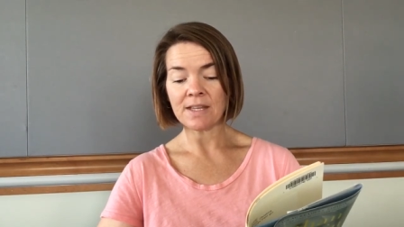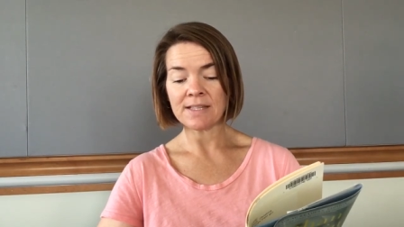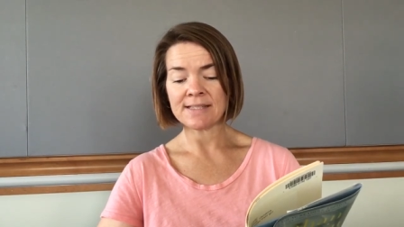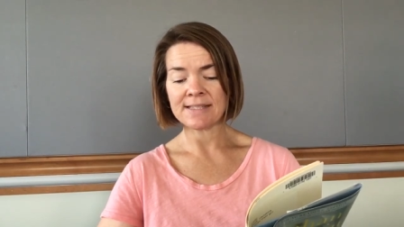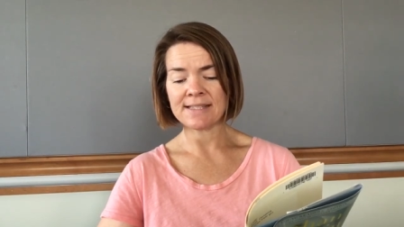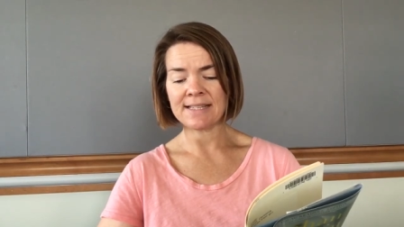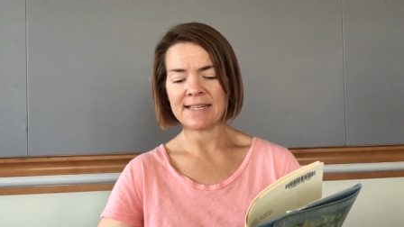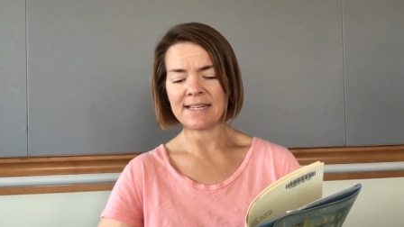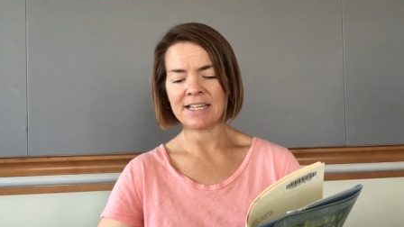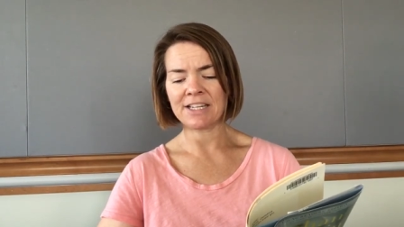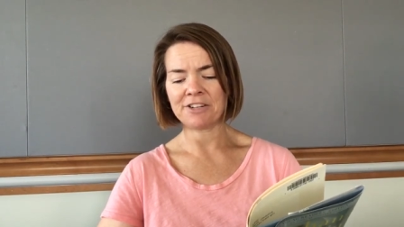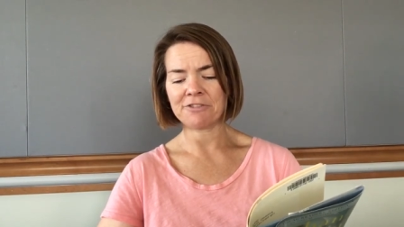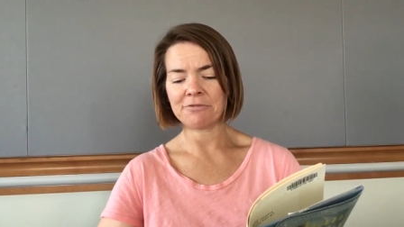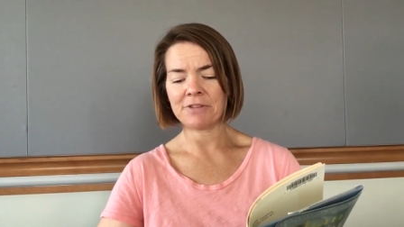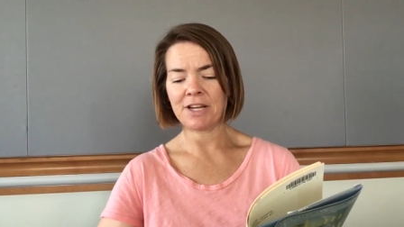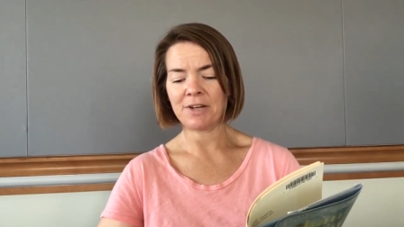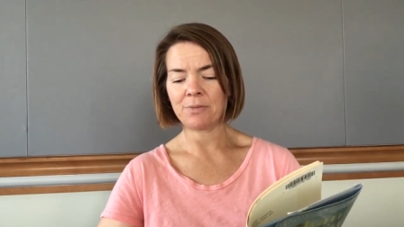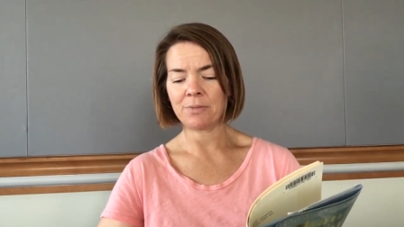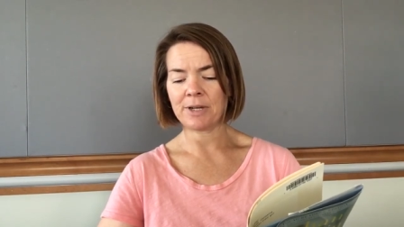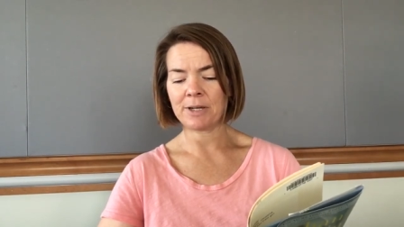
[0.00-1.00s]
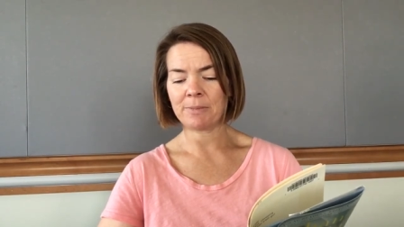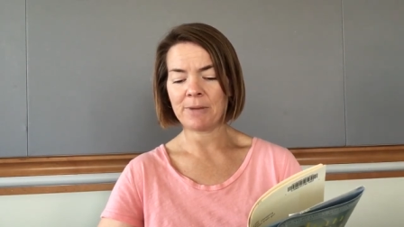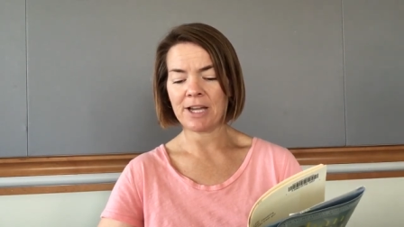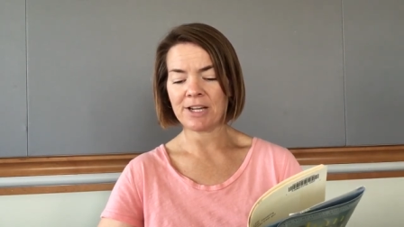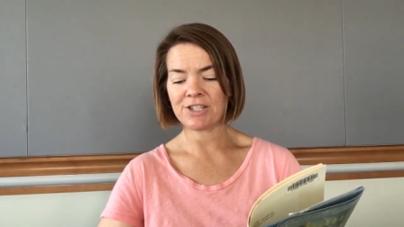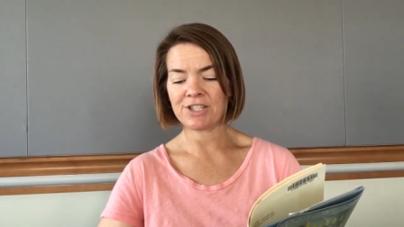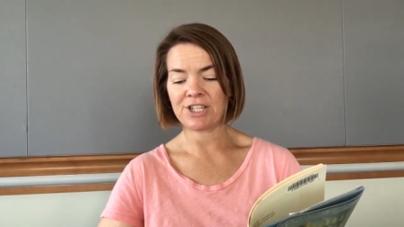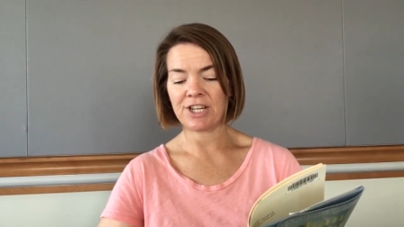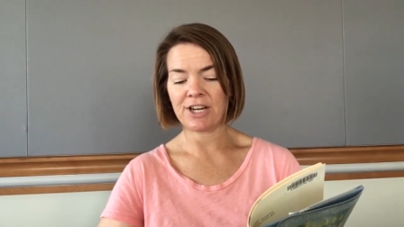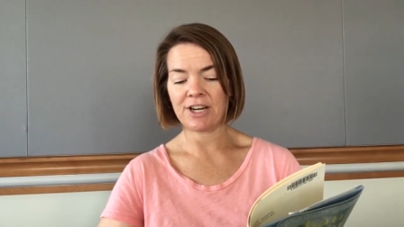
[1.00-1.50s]
Sitting in a red
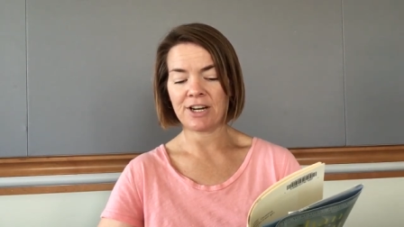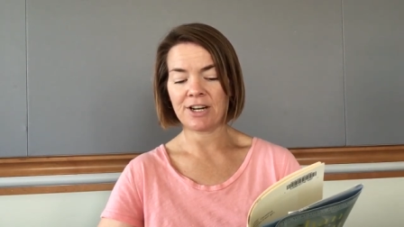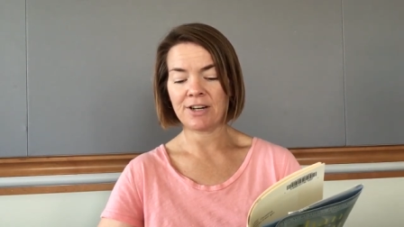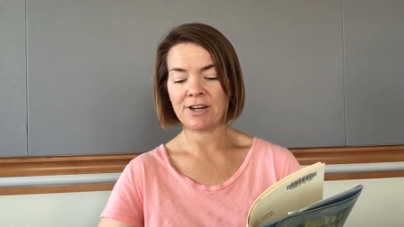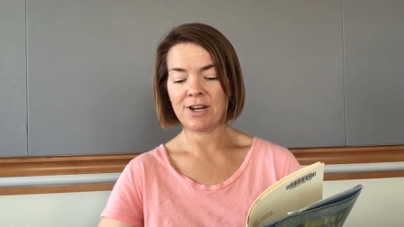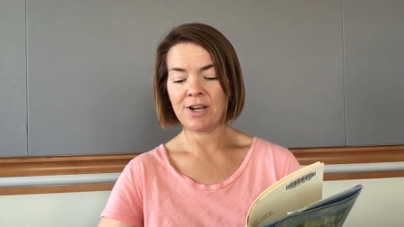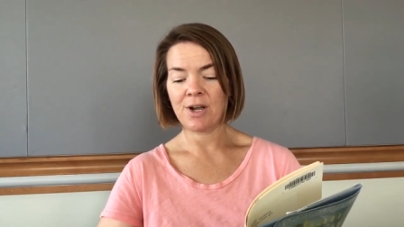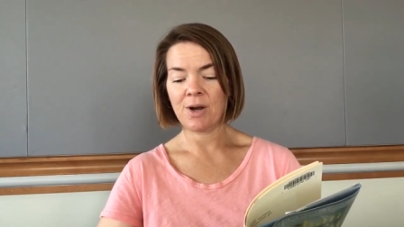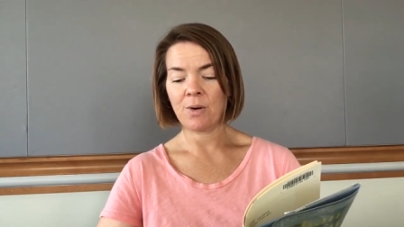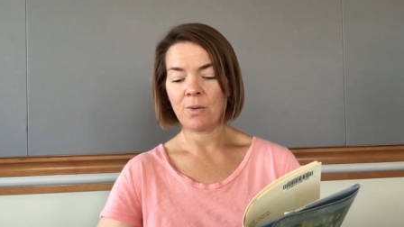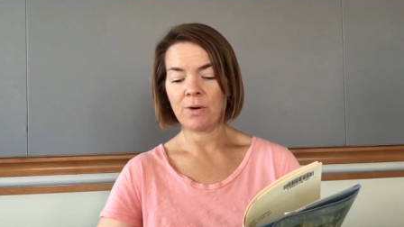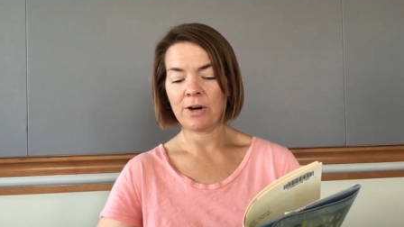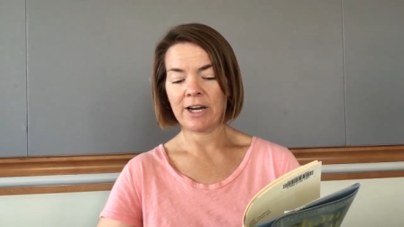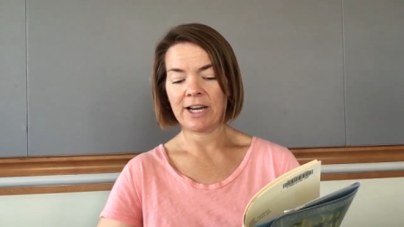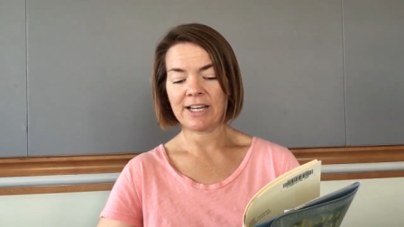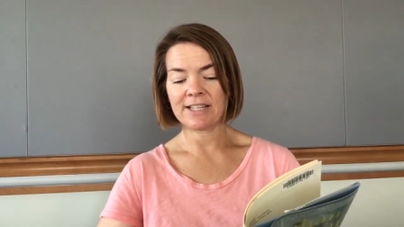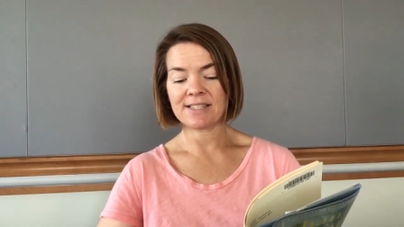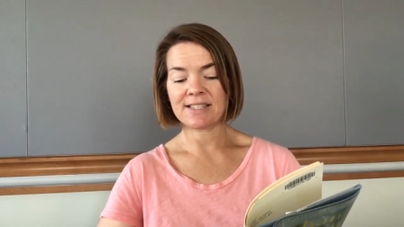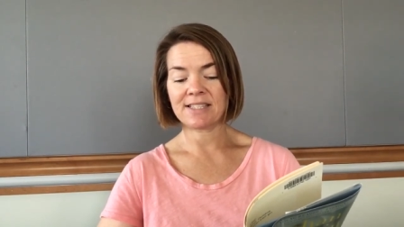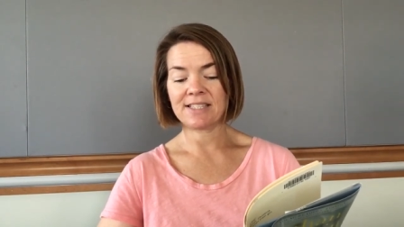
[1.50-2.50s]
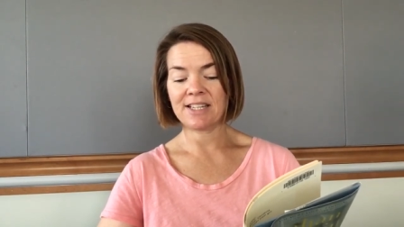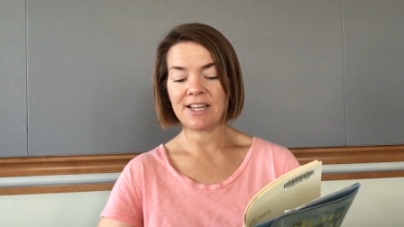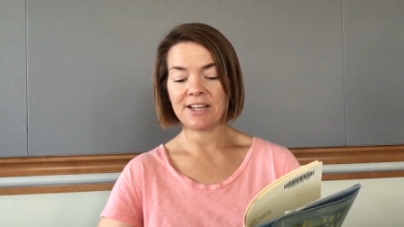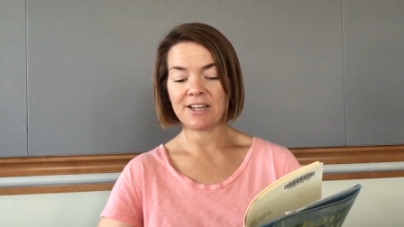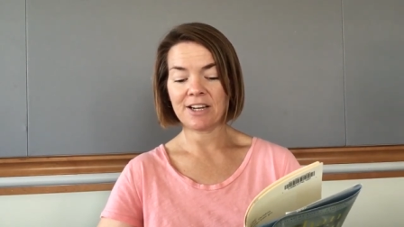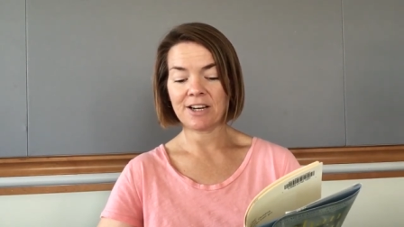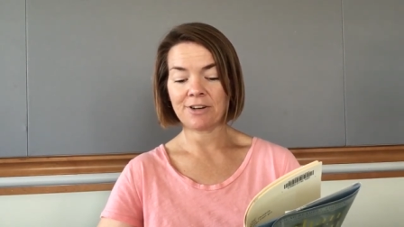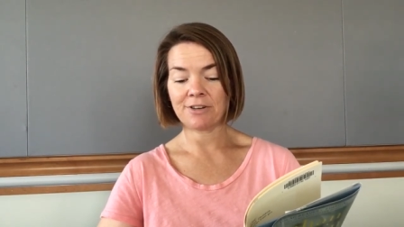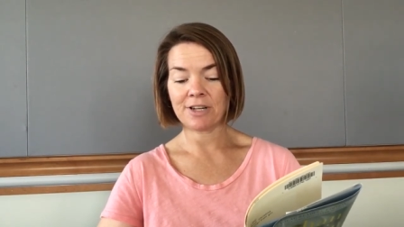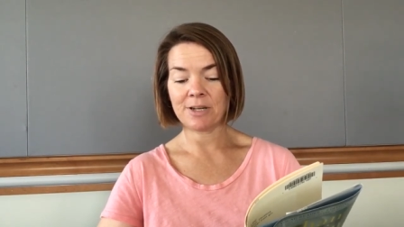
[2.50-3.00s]
wingback chair, wearing a
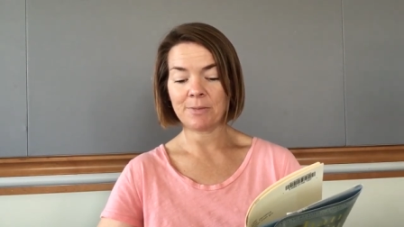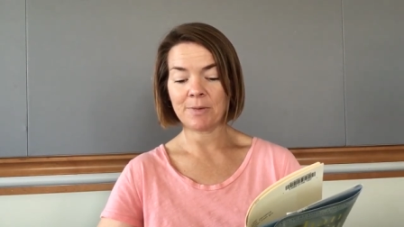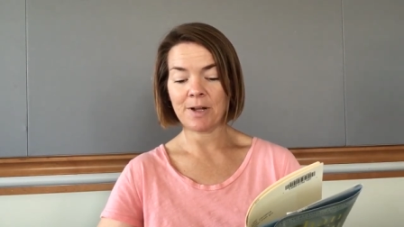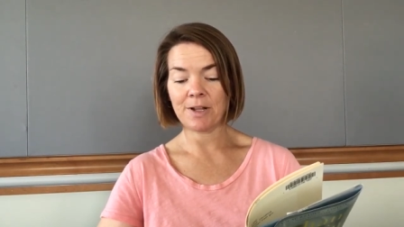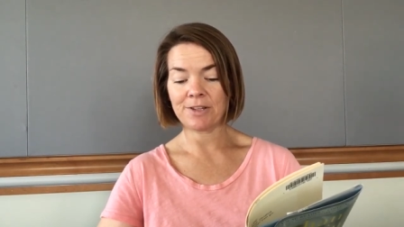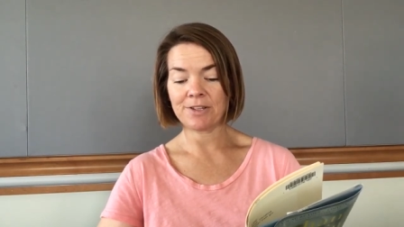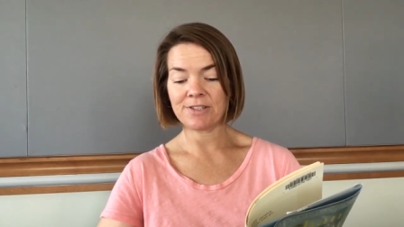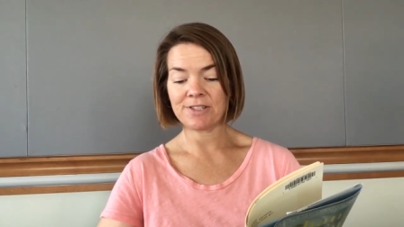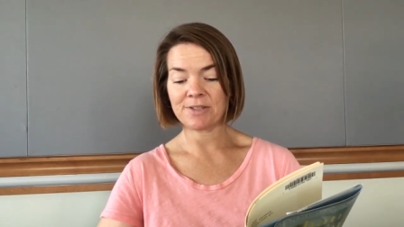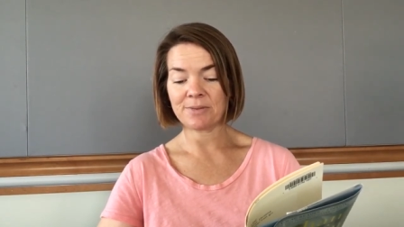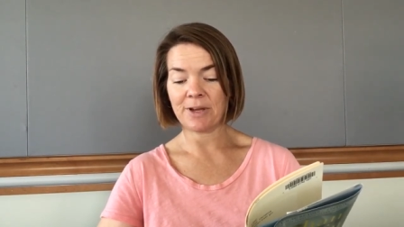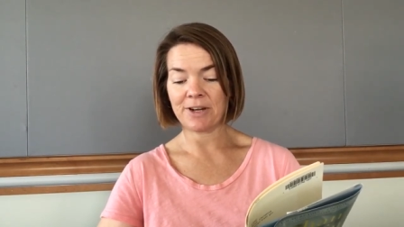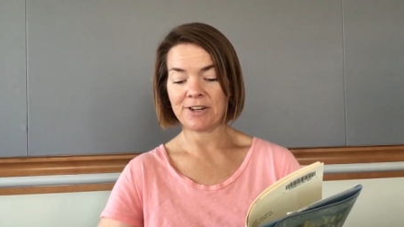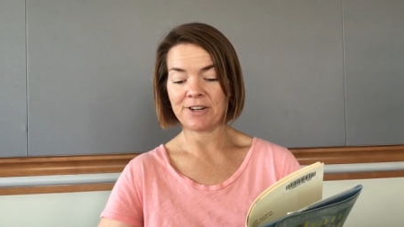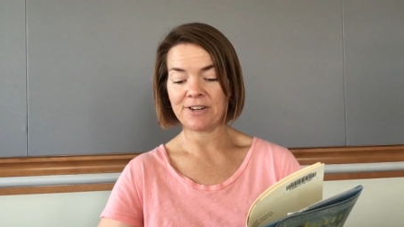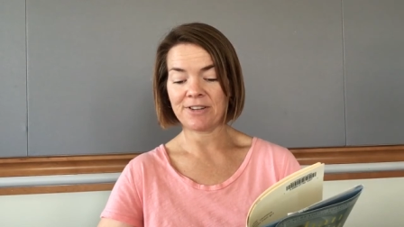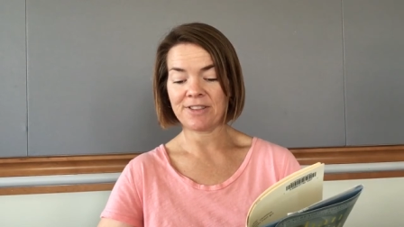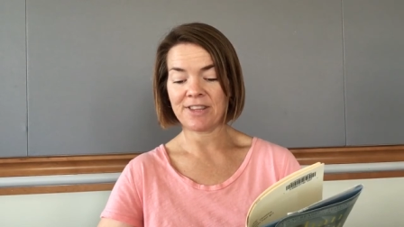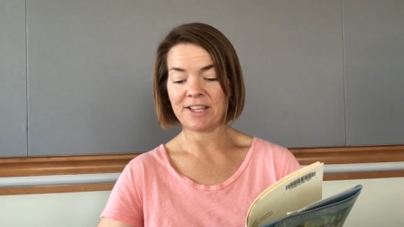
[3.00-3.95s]
snug cream colored sweater